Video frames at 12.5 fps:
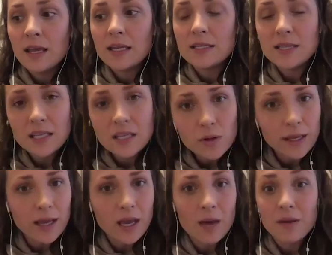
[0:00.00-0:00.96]

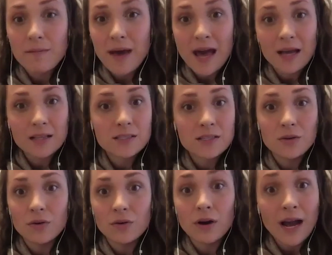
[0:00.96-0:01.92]
continually coming back
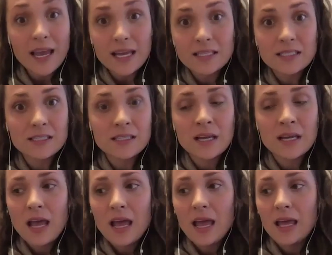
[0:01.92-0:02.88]
to Christ
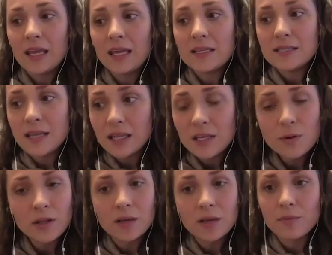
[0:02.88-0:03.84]
and
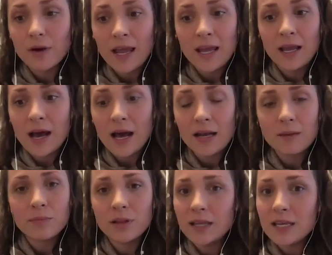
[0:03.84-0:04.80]
continually praying,
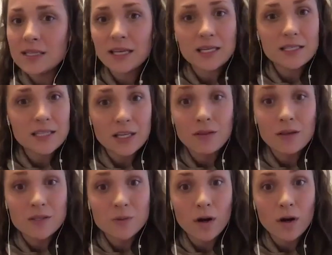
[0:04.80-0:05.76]
God, please
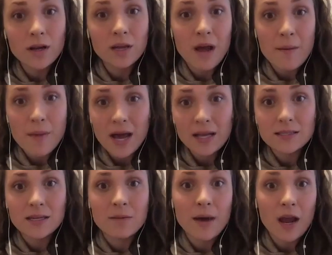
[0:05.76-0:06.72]
continue this work in my
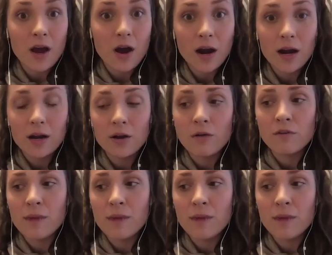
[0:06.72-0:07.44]
mind and in my heart and